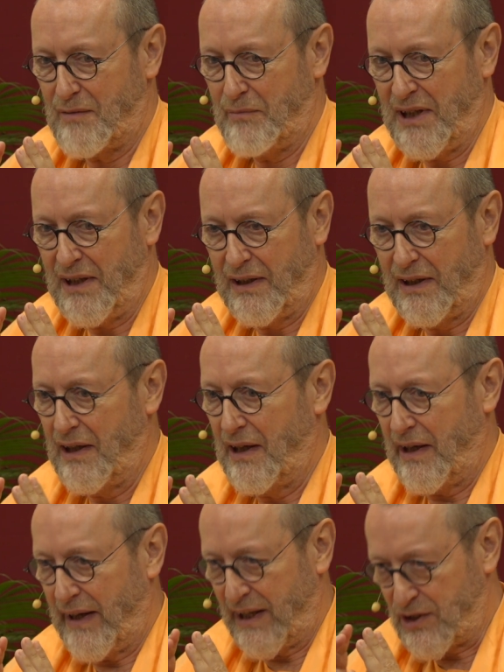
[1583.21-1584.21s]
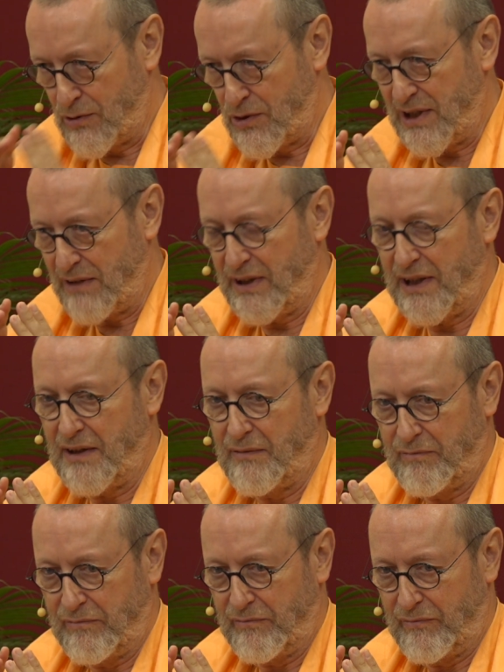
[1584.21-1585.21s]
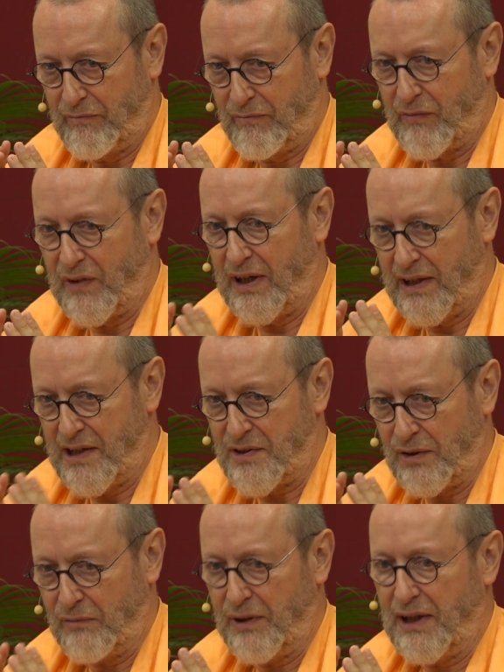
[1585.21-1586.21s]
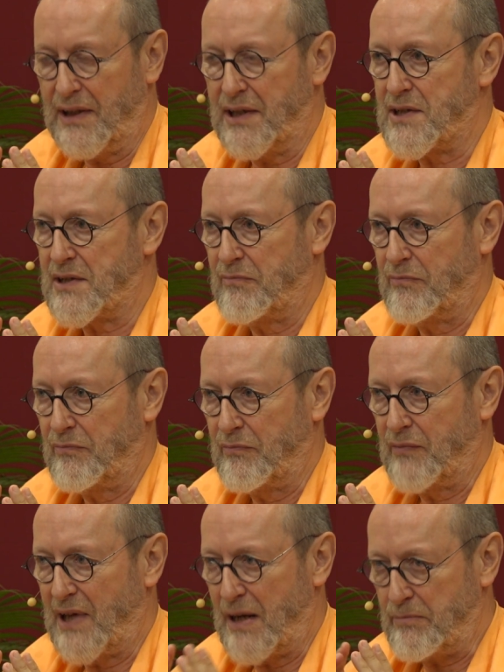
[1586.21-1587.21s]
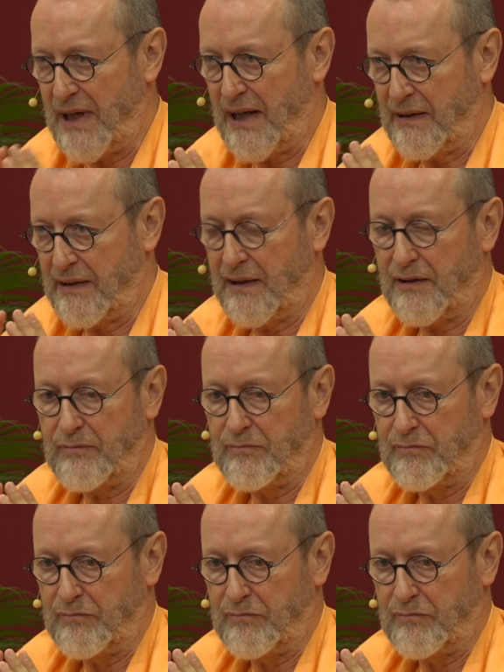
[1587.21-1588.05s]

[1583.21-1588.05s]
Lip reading: Be exclusively in this awareness. Abide there.